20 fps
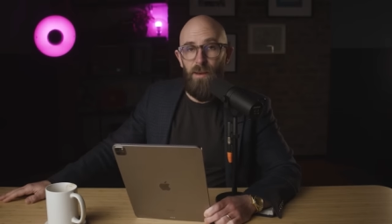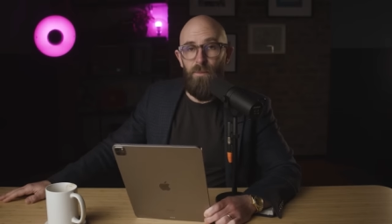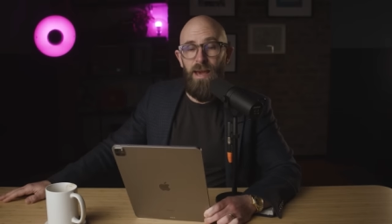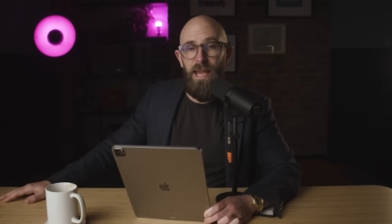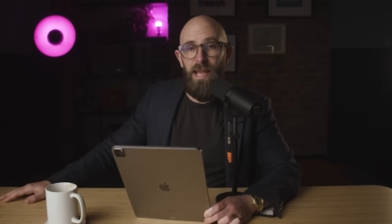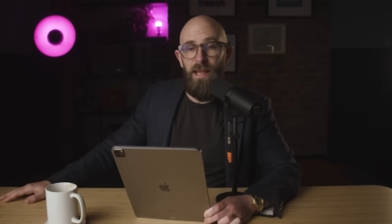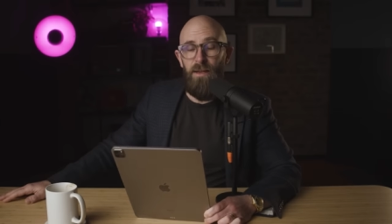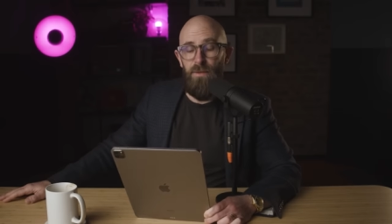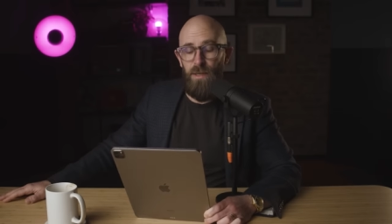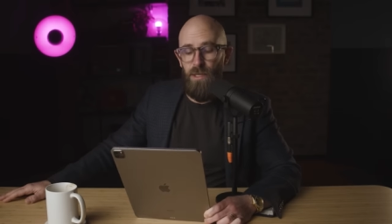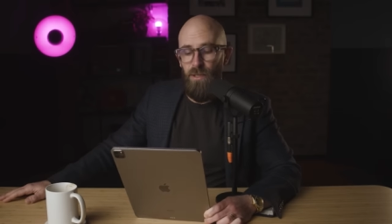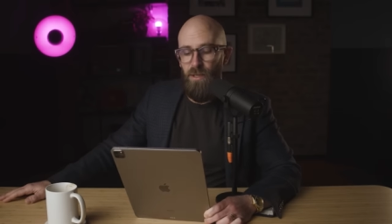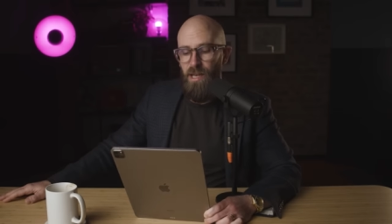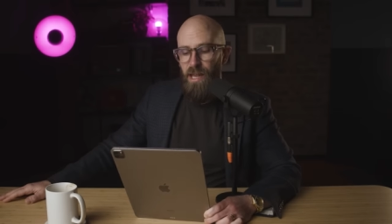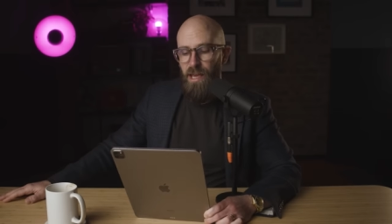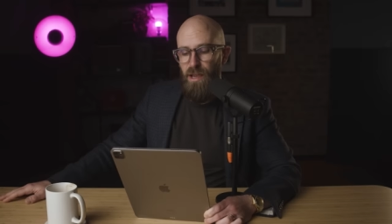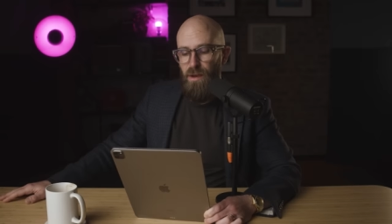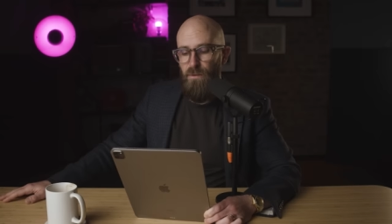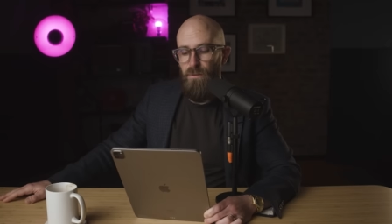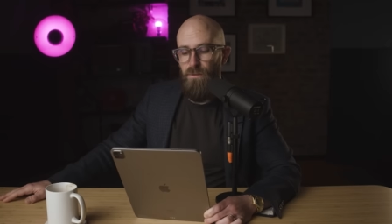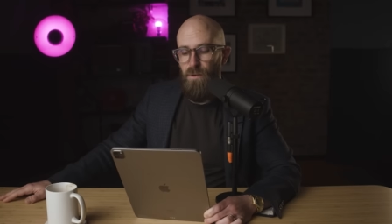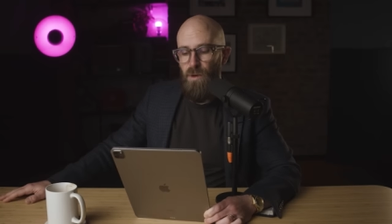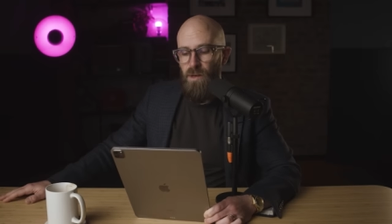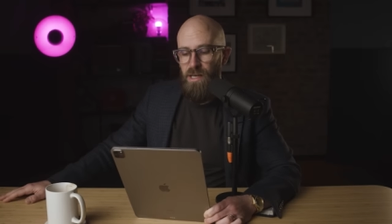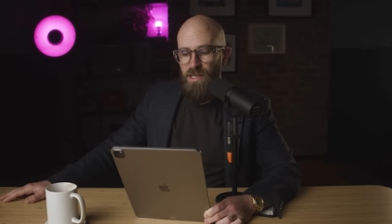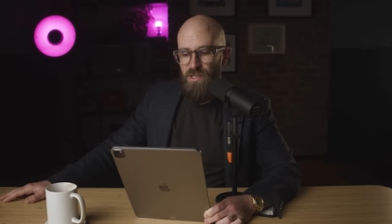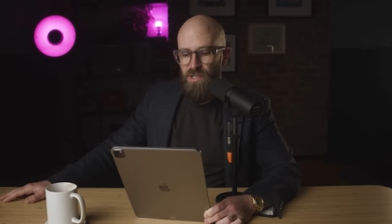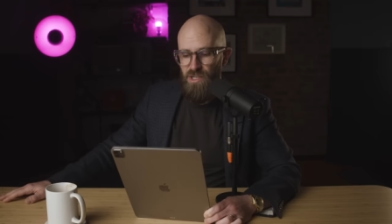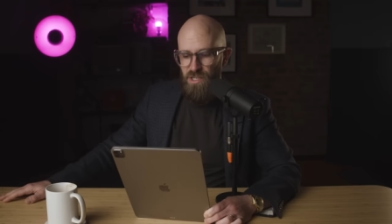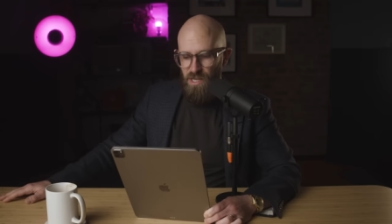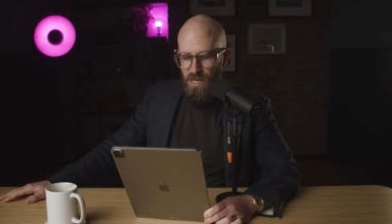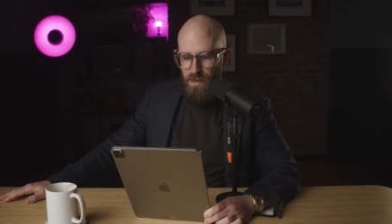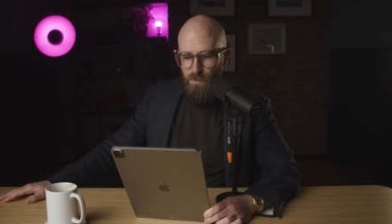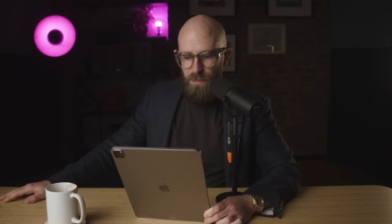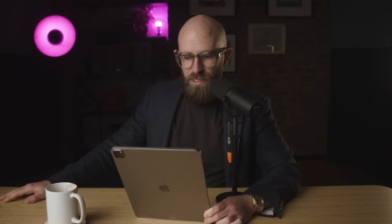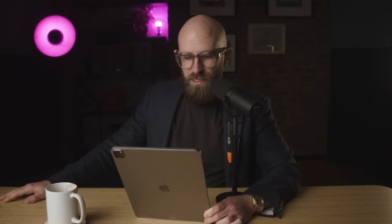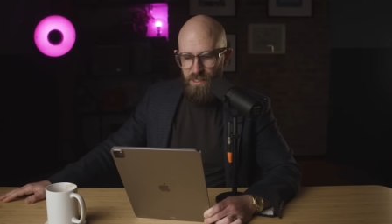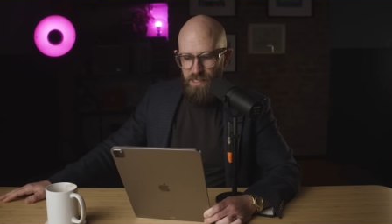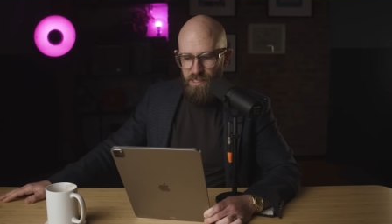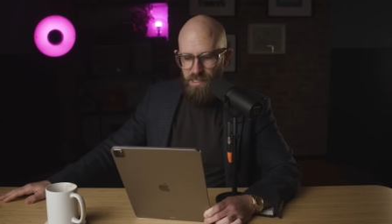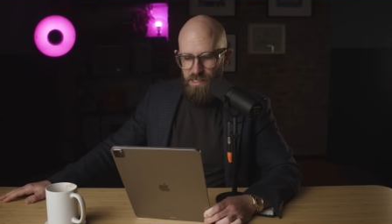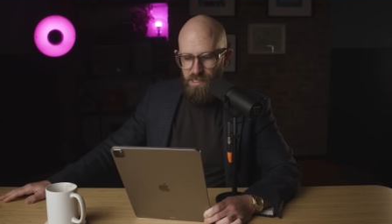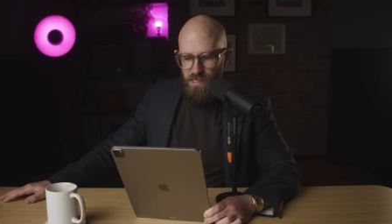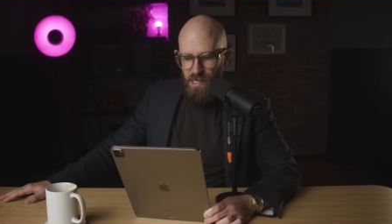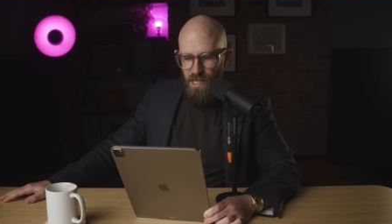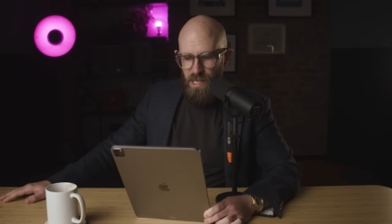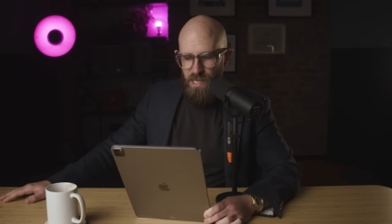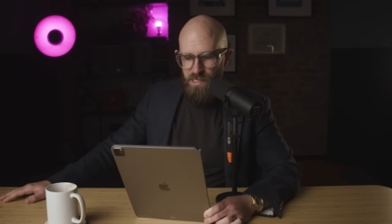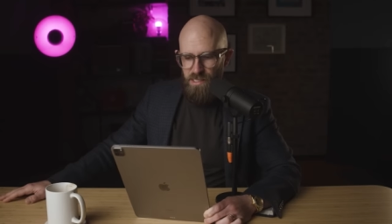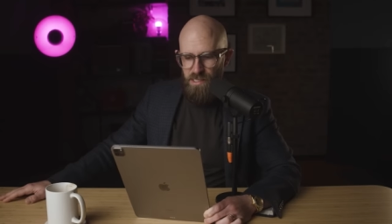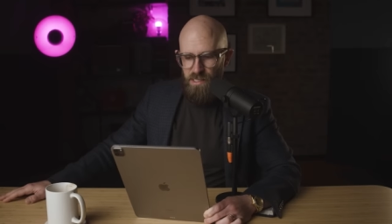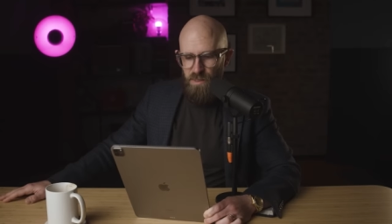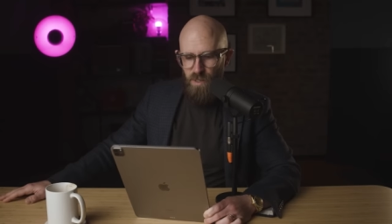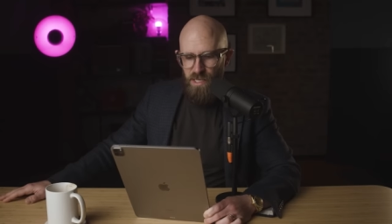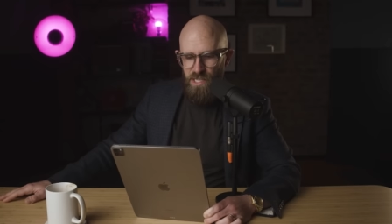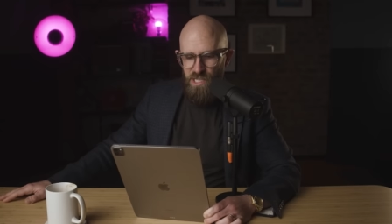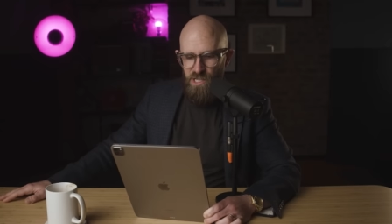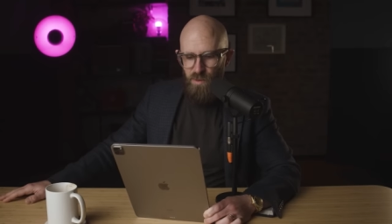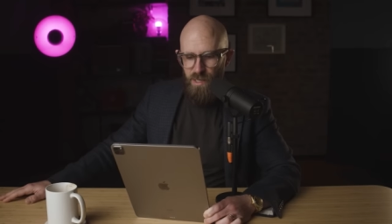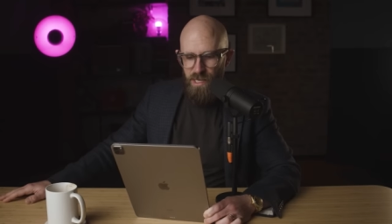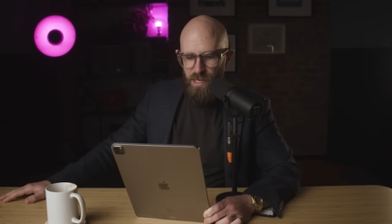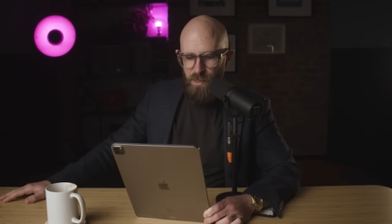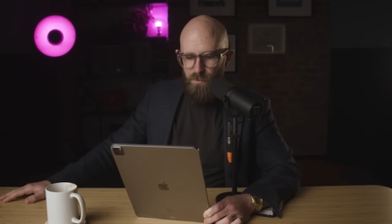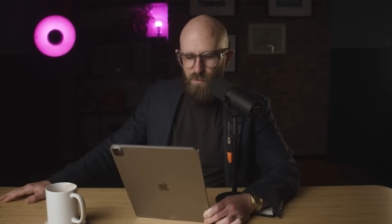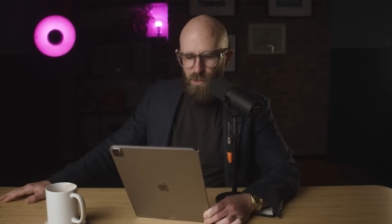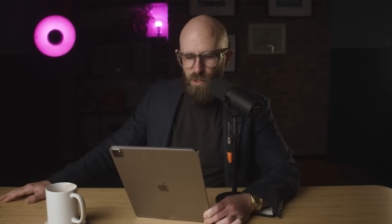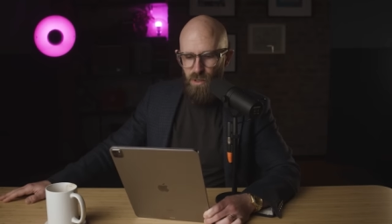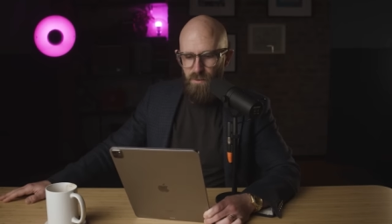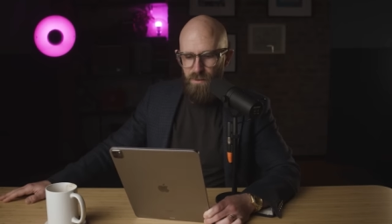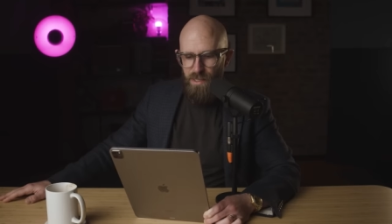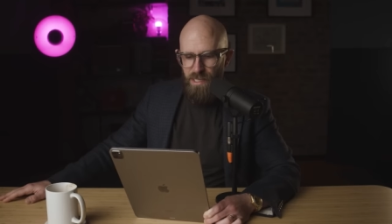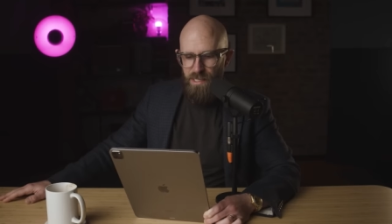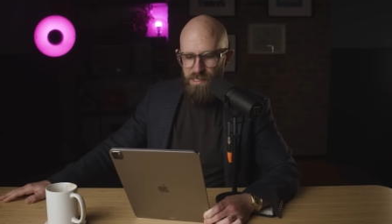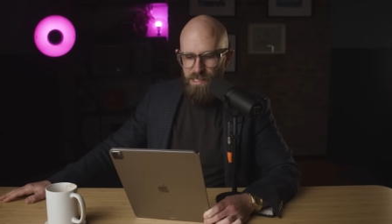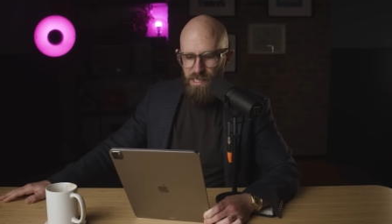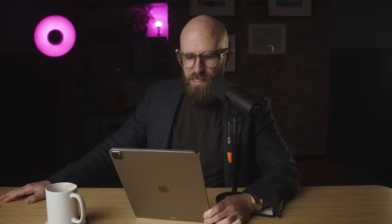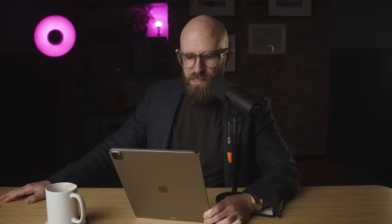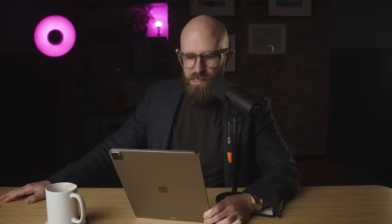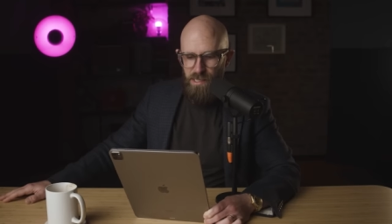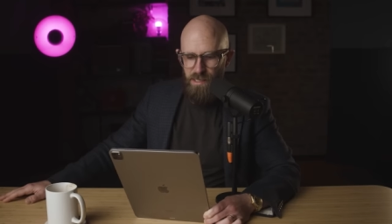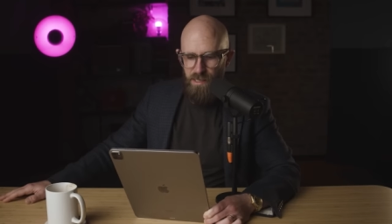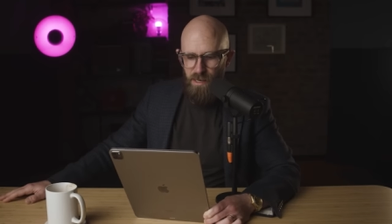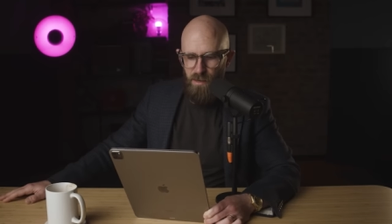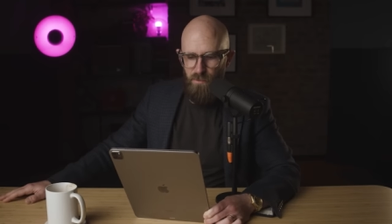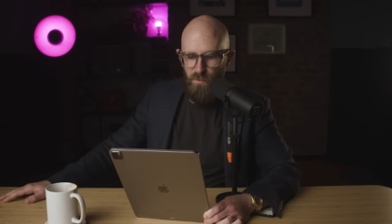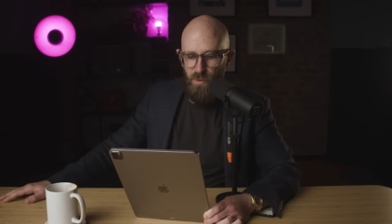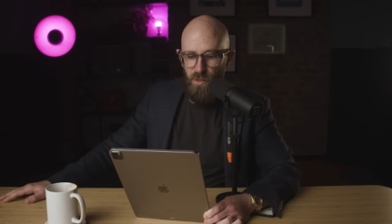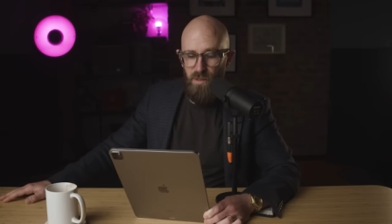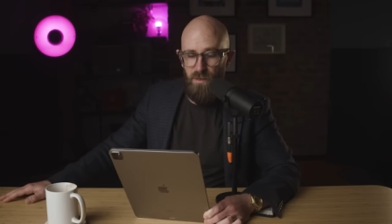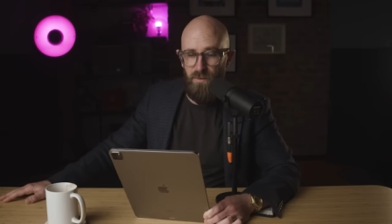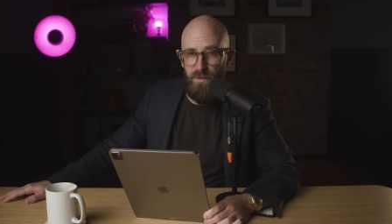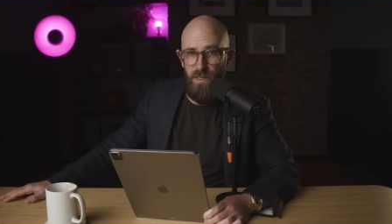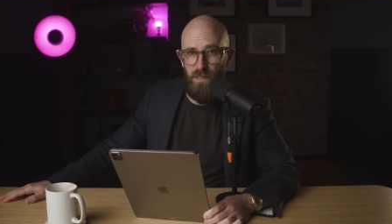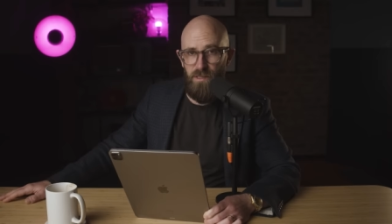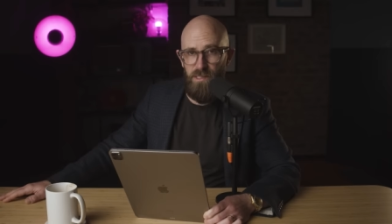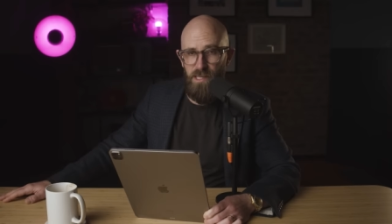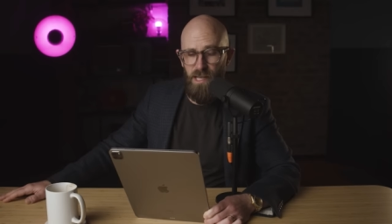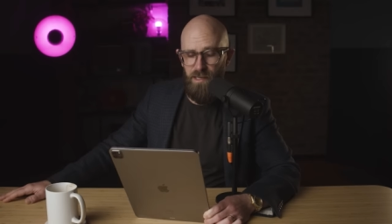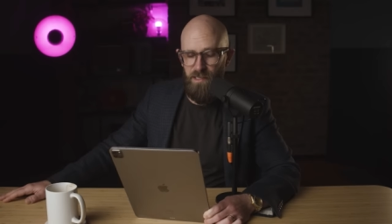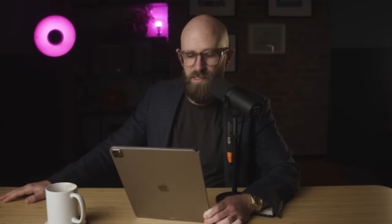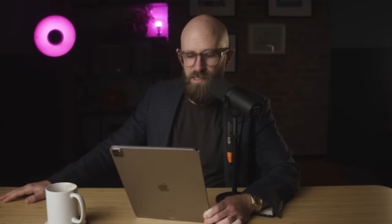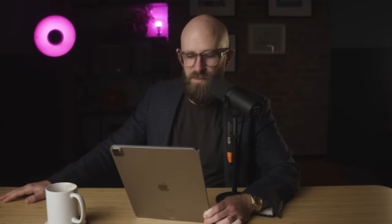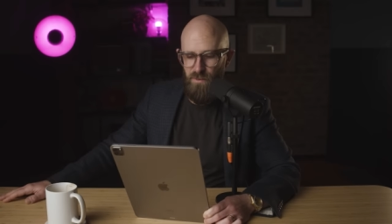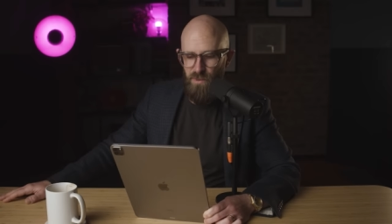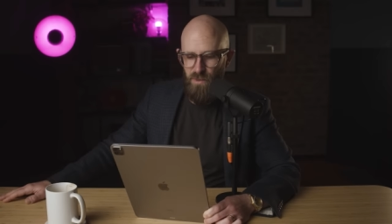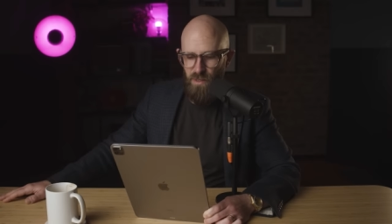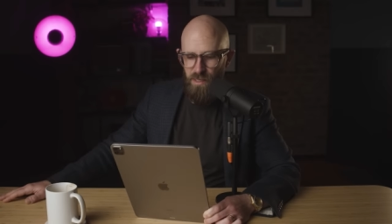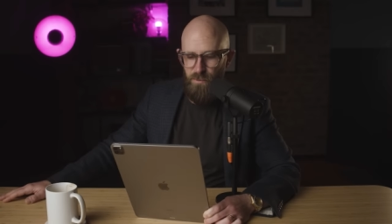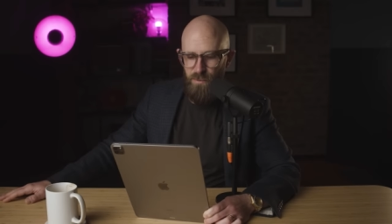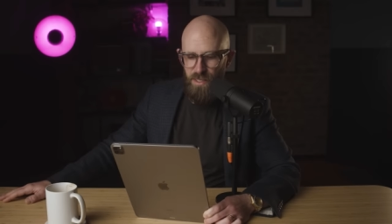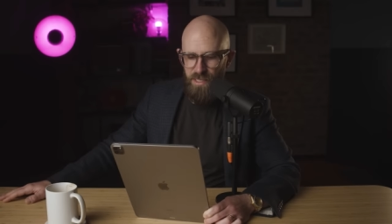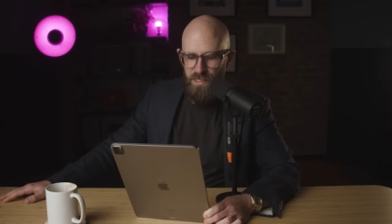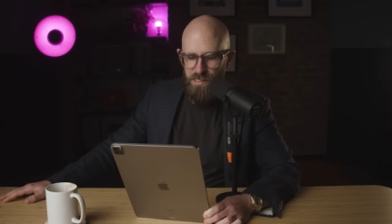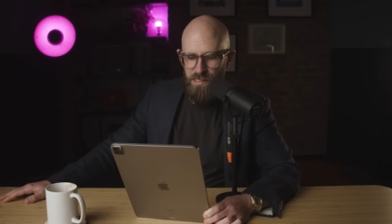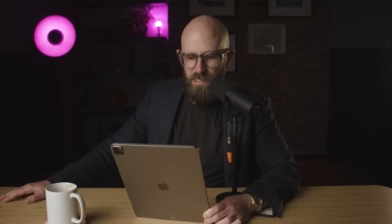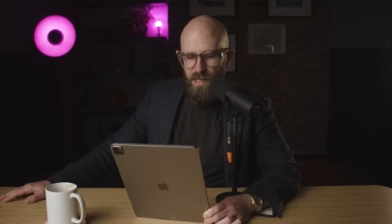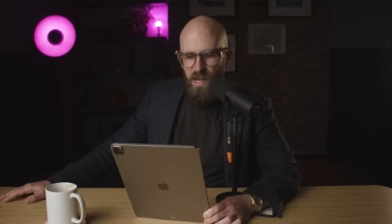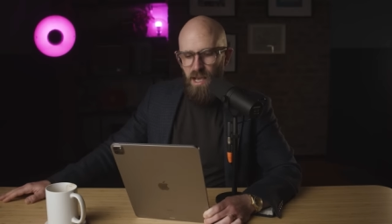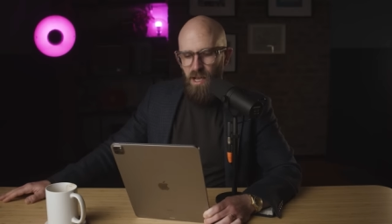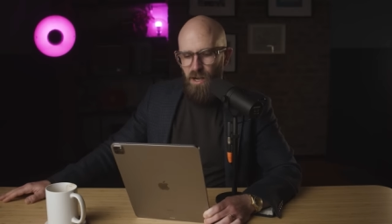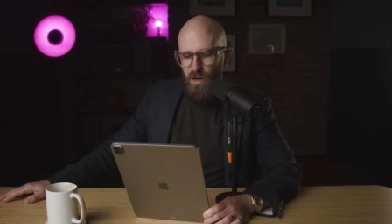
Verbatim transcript: may feel like foolish sheeple and decide to switch to an unproven, untested, unapproved alternative treatment.